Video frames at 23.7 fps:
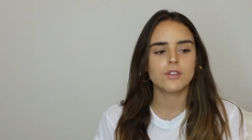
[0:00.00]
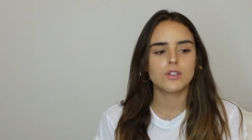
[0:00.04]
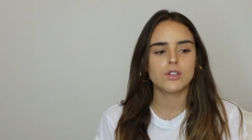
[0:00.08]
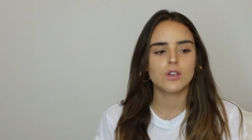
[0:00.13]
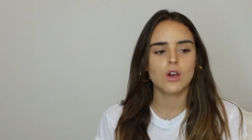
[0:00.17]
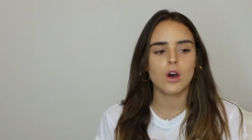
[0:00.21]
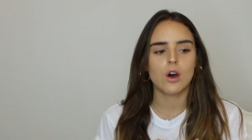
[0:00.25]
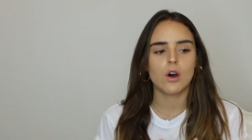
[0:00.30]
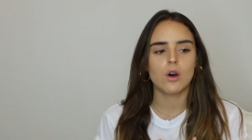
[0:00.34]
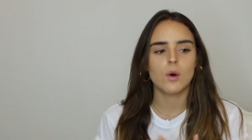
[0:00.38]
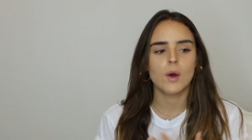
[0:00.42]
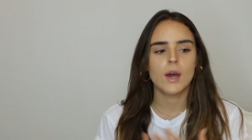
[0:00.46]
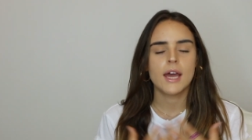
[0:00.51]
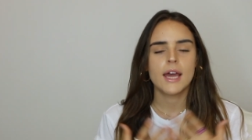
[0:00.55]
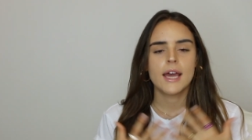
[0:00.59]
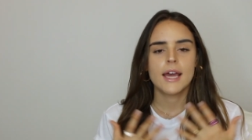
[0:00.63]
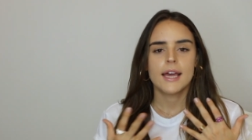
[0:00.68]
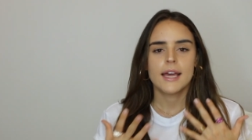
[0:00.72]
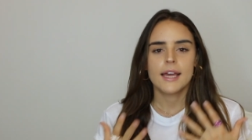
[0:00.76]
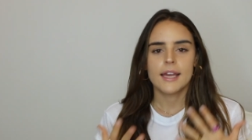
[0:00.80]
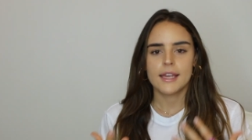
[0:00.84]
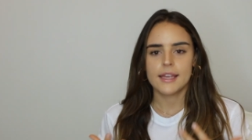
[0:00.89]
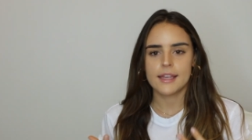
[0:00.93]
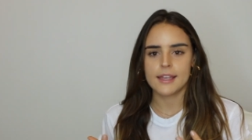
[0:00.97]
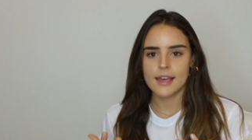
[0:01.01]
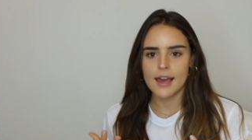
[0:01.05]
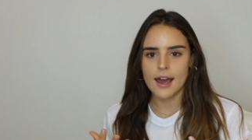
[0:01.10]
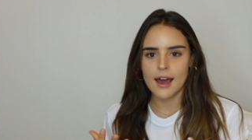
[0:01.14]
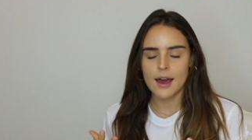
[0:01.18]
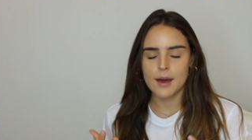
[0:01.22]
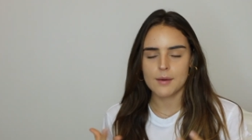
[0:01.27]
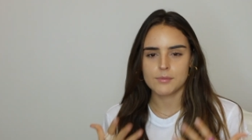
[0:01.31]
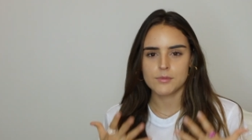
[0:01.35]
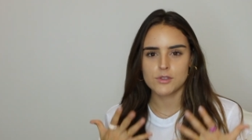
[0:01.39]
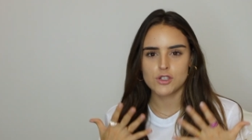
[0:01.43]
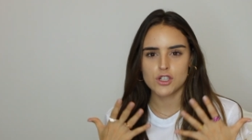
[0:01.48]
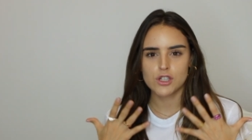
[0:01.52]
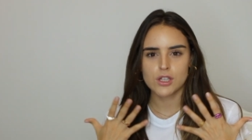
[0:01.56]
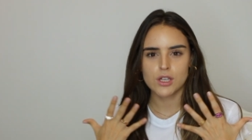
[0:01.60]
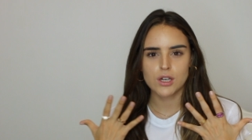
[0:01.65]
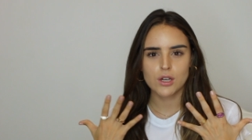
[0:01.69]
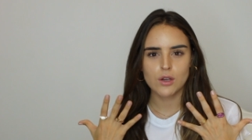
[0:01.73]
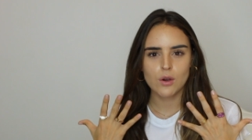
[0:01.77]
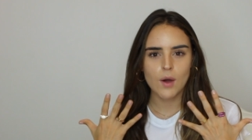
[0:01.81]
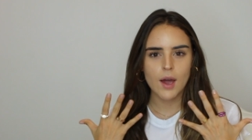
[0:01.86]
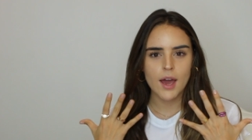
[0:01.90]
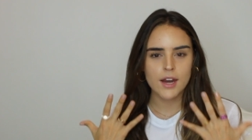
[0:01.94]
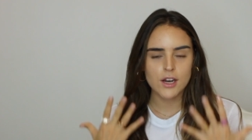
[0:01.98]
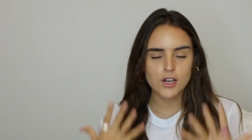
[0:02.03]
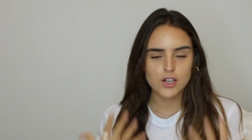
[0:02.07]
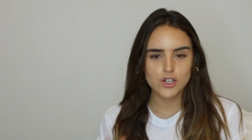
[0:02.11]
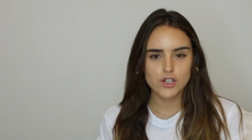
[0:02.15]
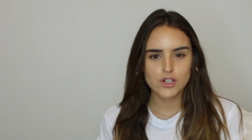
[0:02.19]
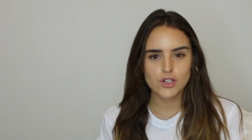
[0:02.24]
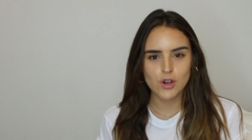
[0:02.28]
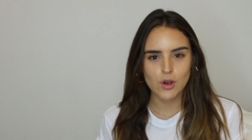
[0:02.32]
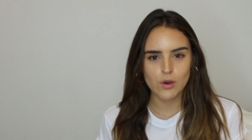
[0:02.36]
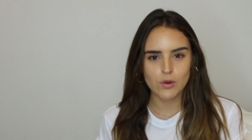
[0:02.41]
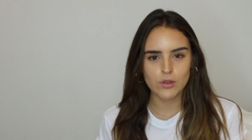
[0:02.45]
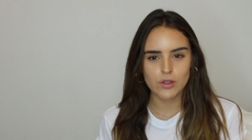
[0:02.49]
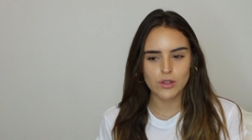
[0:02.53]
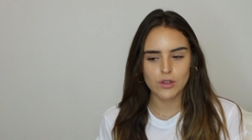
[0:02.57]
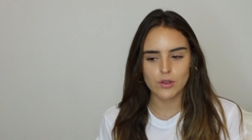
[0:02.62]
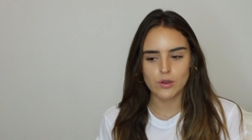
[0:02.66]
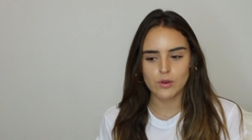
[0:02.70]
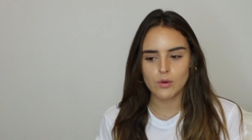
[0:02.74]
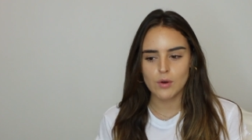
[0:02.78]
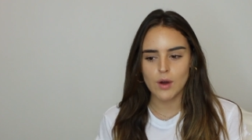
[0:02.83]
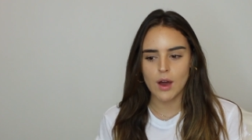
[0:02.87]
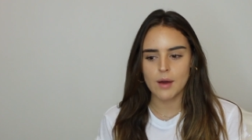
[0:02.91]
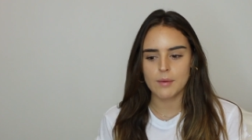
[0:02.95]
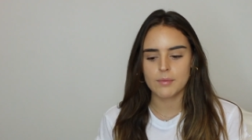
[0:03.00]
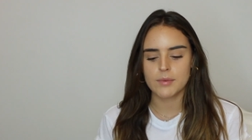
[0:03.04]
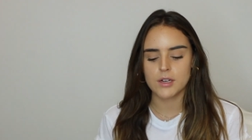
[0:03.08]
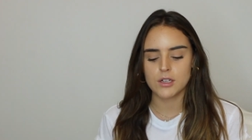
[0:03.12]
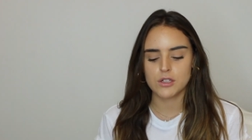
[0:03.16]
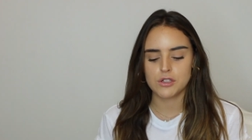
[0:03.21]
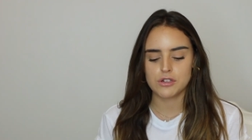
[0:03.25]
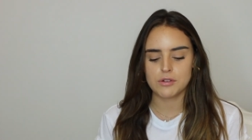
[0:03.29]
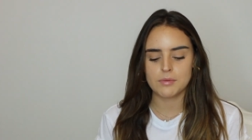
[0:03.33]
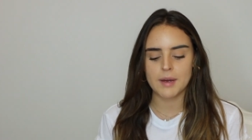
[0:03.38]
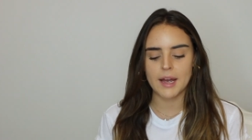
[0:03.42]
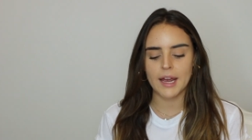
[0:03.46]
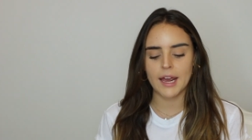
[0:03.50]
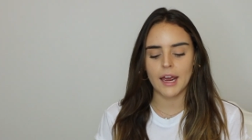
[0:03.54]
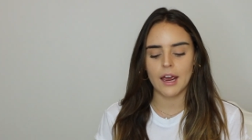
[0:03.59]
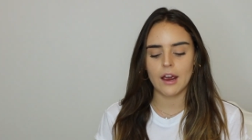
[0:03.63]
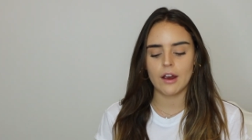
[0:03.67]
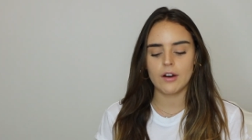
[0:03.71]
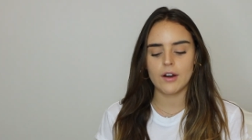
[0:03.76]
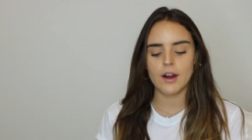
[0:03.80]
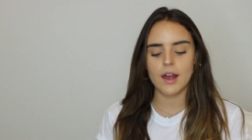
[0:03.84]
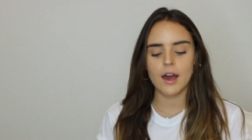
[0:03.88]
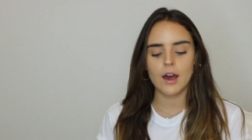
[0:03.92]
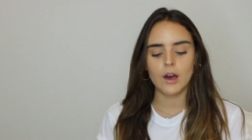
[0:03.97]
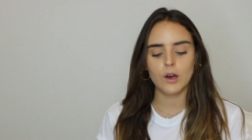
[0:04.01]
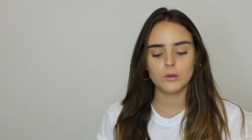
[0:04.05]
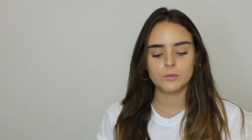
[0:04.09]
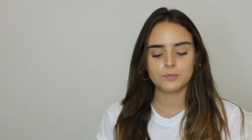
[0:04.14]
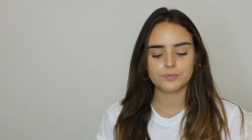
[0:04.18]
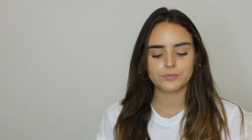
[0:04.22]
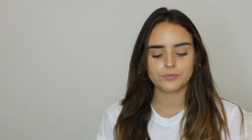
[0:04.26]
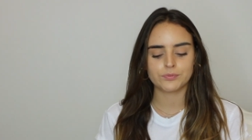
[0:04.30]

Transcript: So yeah, I'm just going to go ahead and show you. I'm going to do my hair now,